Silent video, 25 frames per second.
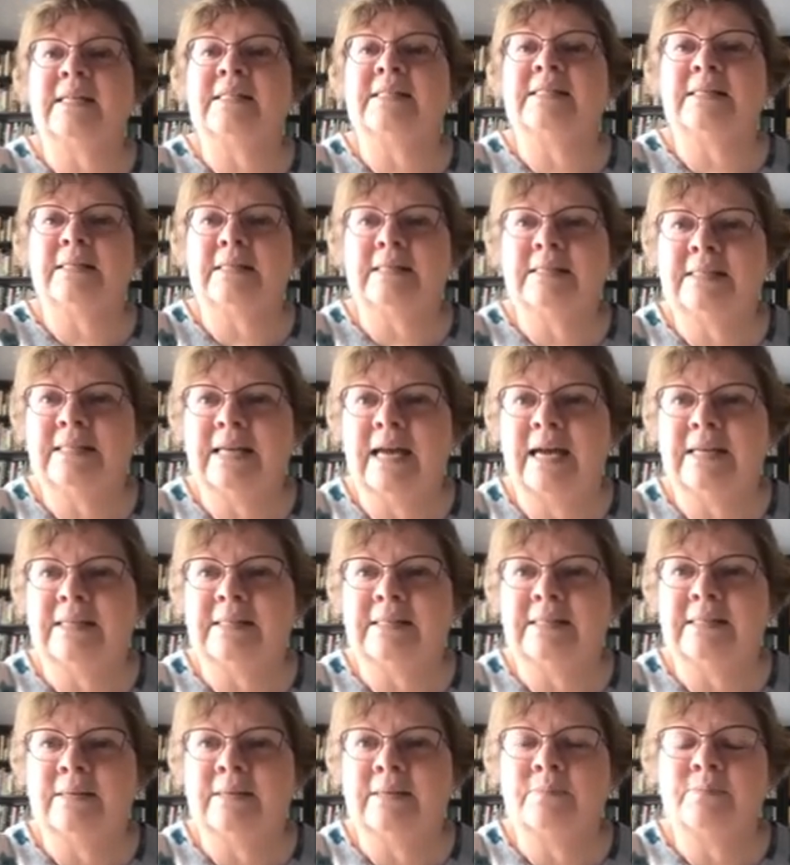
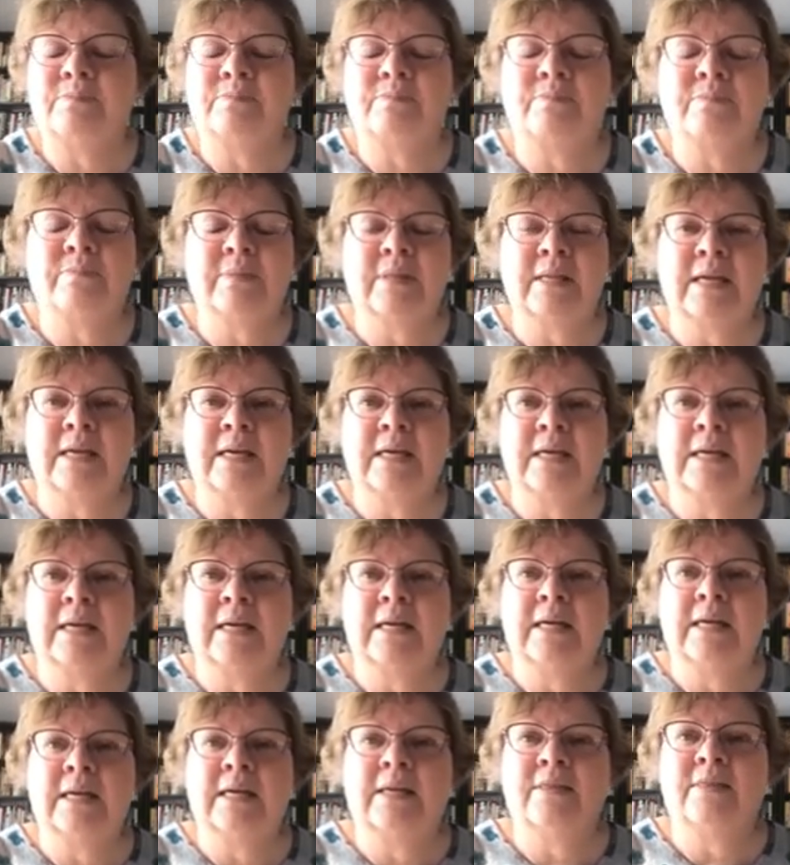success.
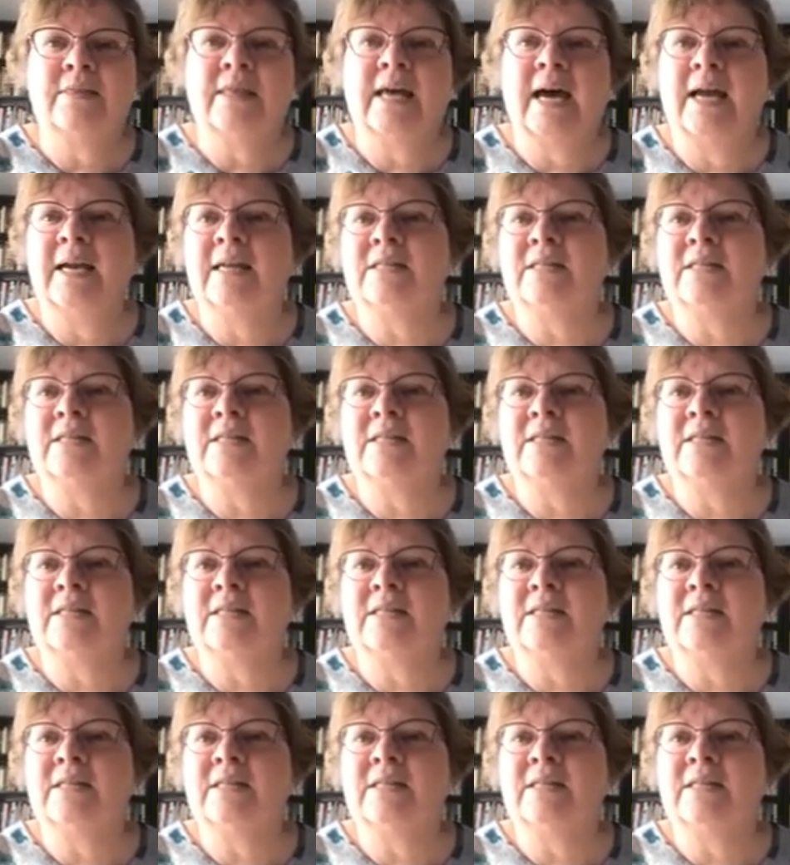That